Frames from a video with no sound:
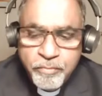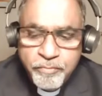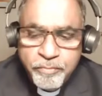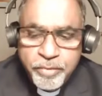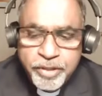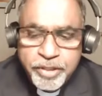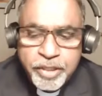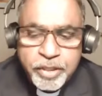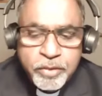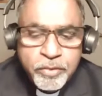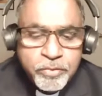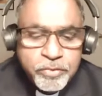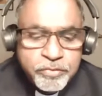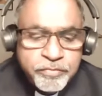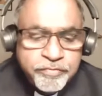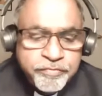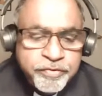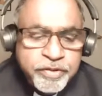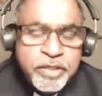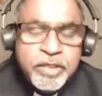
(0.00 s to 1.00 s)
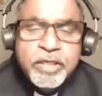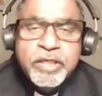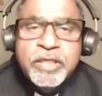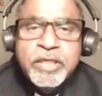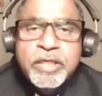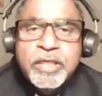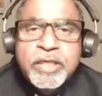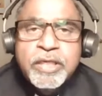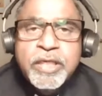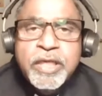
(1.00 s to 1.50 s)
but they don't
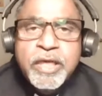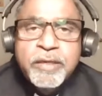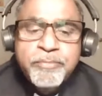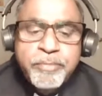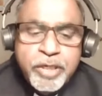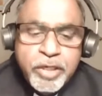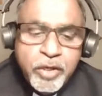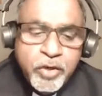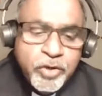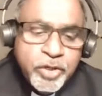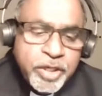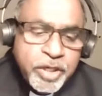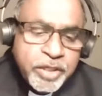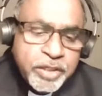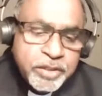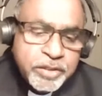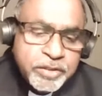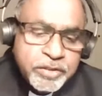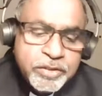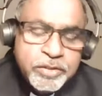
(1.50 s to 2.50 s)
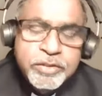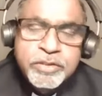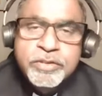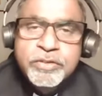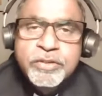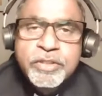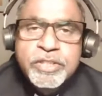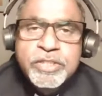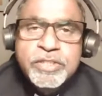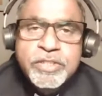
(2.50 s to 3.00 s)
feel a belonging
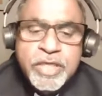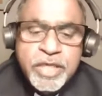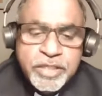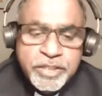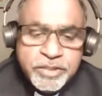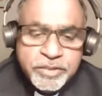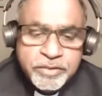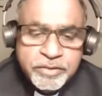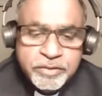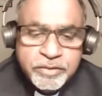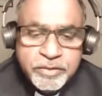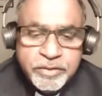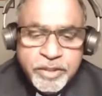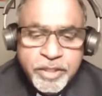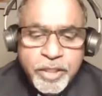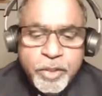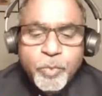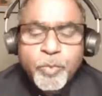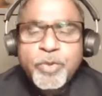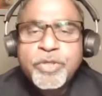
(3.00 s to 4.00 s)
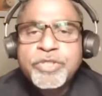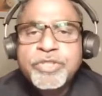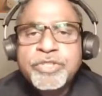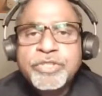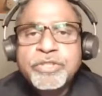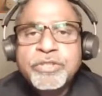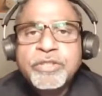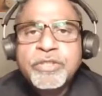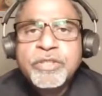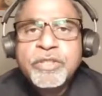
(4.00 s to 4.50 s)
to this nation in
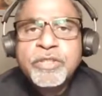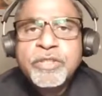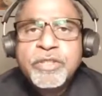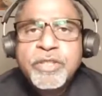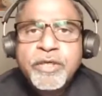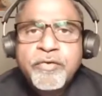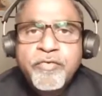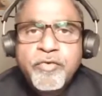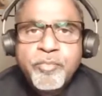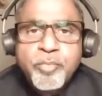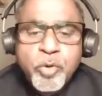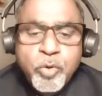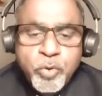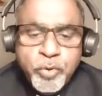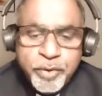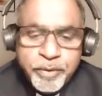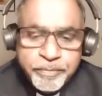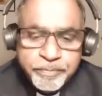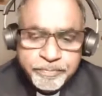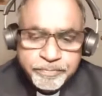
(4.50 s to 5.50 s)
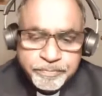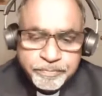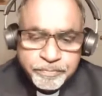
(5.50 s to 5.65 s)
which they were born.